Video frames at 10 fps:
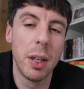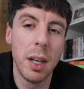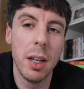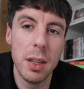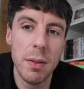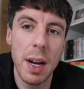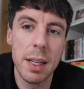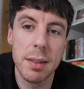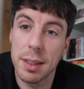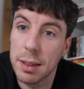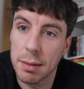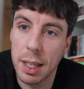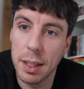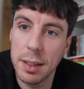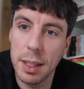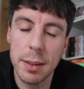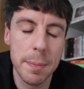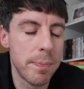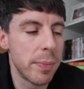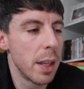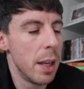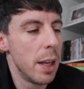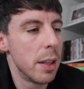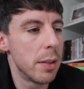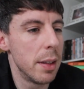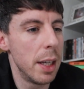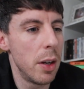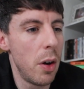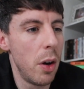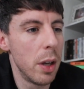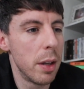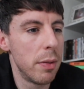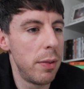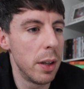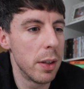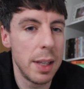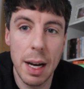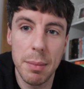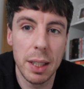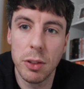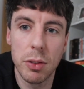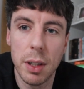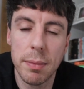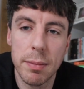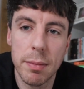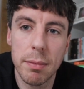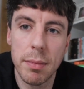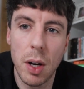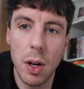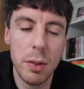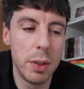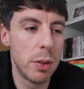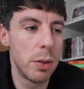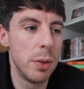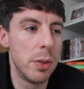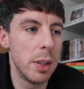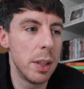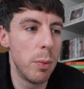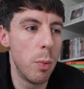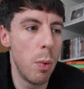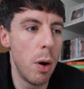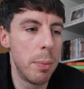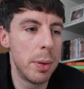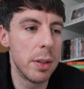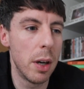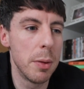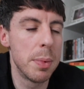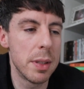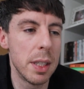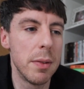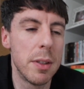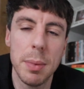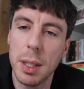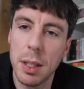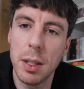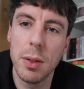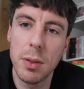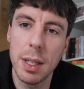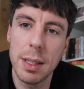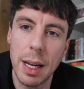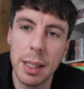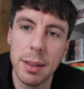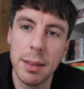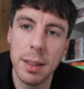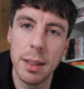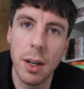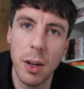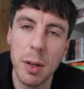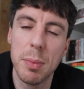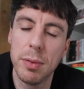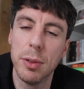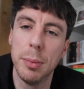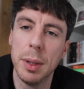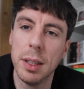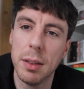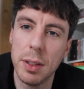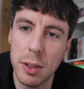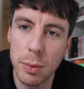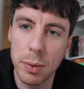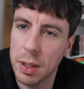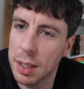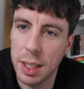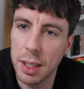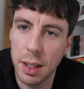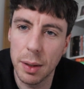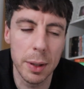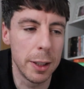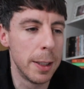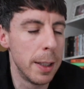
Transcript: I'd learn the rest, and I did. So then I followed that mantra. I recruited what I perceived to be hugely talented, high-performing individuals that didn't know it.